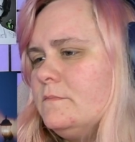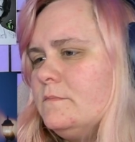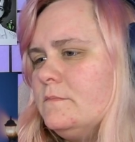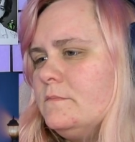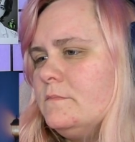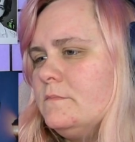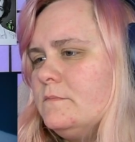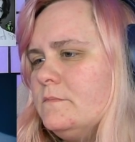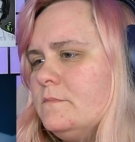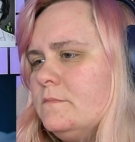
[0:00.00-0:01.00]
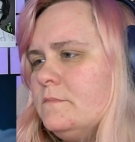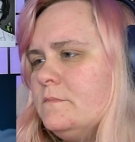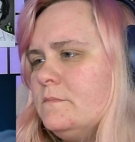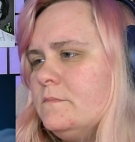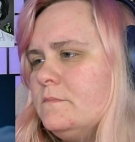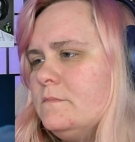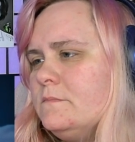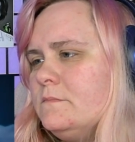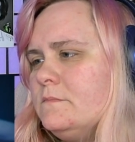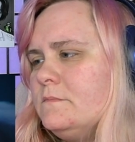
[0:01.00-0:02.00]

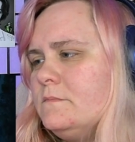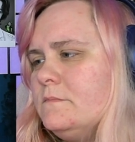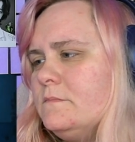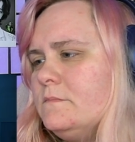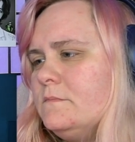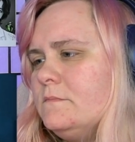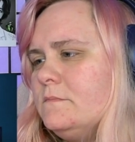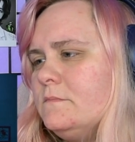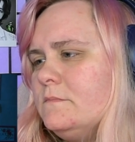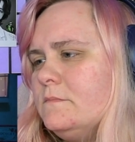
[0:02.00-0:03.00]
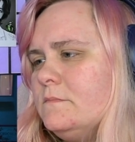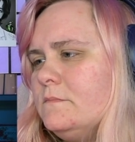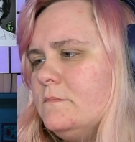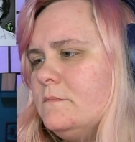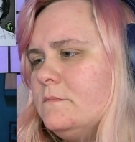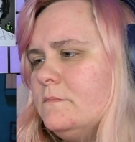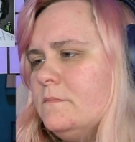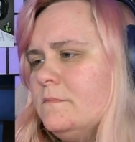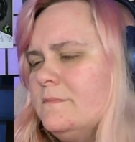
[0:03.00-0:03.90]
Nothing is said.